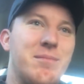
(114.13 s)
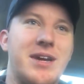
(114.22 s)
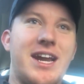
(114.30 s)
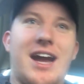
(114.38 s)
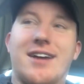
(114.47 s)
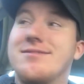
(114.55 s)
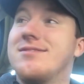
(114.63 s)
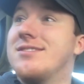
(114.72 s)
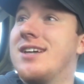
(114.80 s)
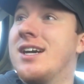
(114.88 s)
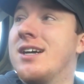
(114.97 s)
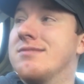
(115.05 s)
But yeah,
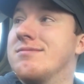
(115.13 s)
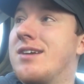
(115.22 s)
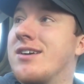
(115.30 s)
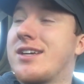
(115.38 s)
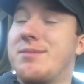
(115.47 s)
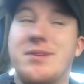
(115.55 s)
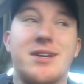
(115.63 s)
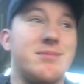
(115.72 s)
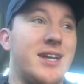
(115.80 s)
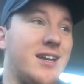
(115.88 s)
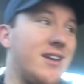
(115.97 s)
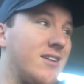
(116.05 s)
um, I'll keep you
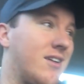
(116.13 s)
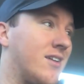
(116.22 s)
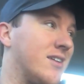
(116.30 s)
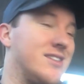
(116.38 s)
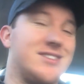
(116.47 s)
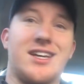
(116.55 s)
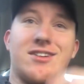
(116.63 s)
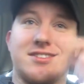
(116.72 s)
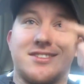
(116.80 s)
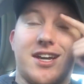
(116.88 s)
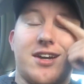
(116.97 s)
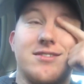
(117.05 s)
updated on sale to
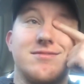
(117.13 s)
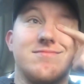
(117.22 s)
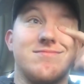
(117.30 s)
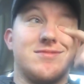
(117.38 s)
sale.